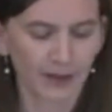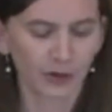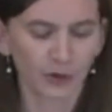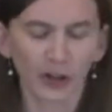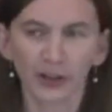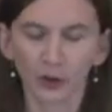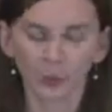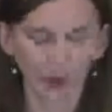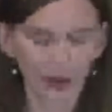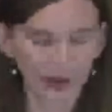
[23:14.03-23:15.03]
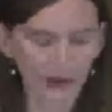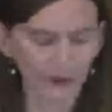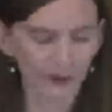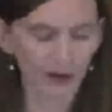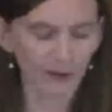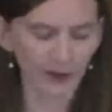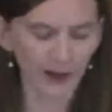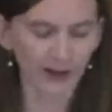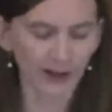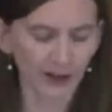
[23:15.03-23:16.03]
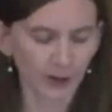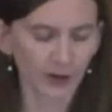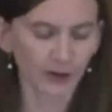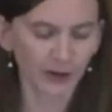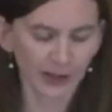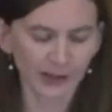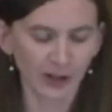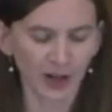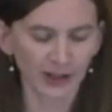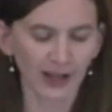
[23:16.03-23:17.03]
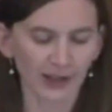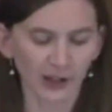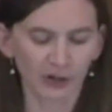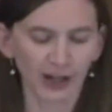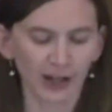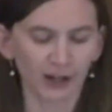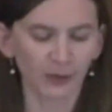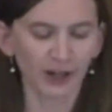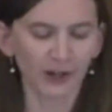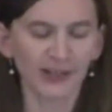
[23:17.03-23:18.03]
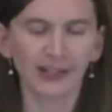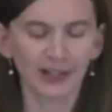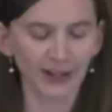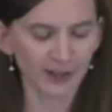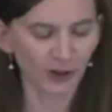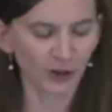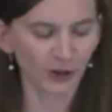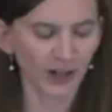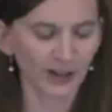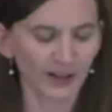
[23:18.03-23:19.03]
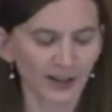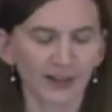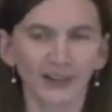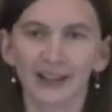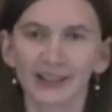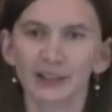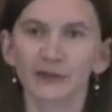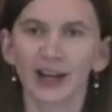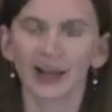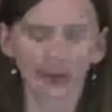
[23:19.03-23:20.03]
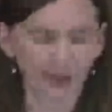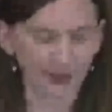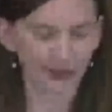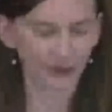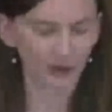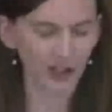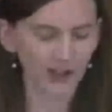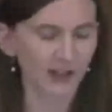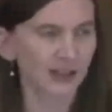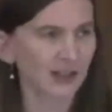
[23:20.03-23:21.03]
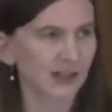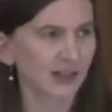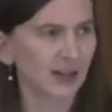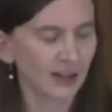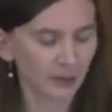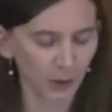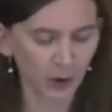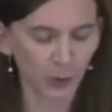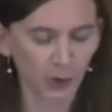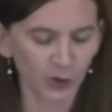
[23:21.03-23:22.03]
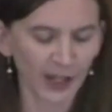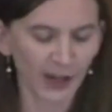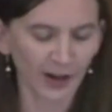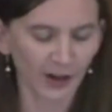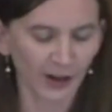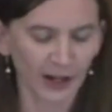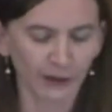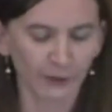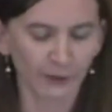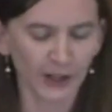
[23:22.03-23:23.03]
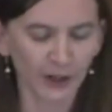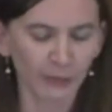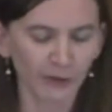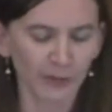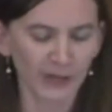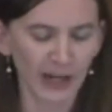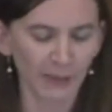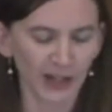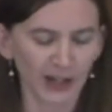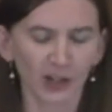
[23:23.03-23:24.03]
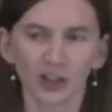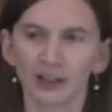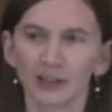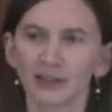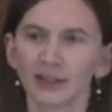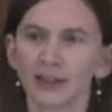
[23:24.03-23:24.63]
To draw on the words from Rafaela Camalota's talk yesterday, we are seeking to create a collective ethic of justice, mutual care, and freedom from domination